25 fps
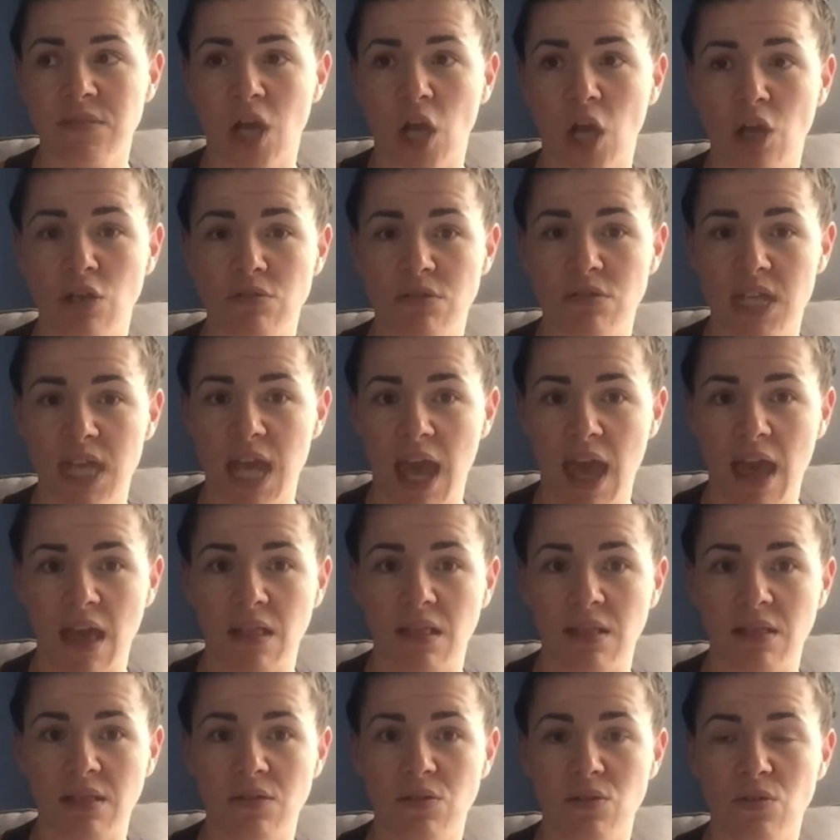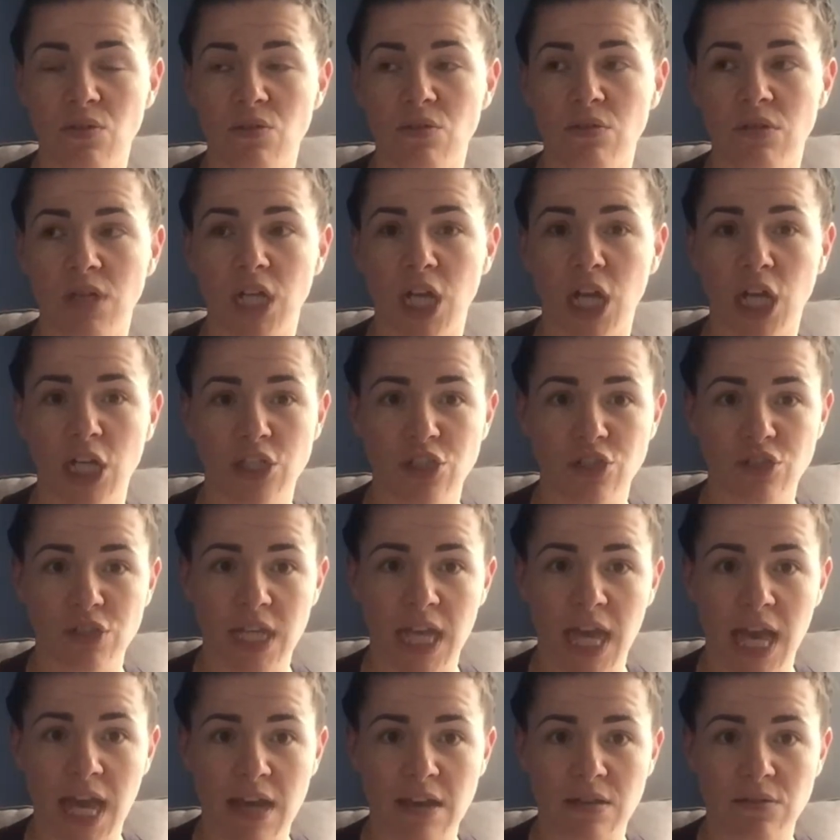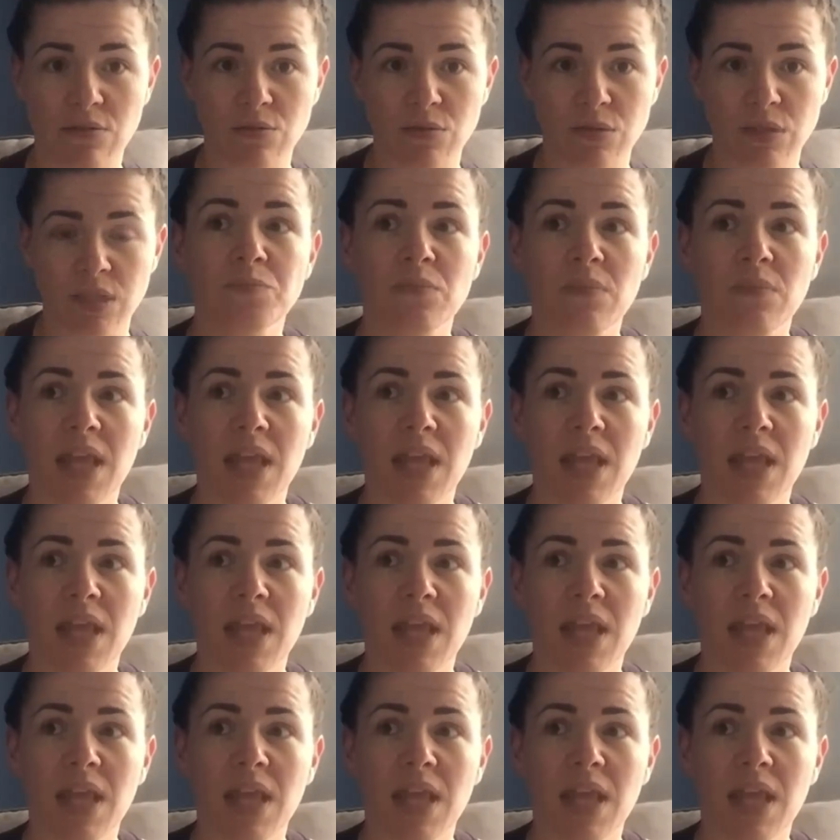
hotel or a country house.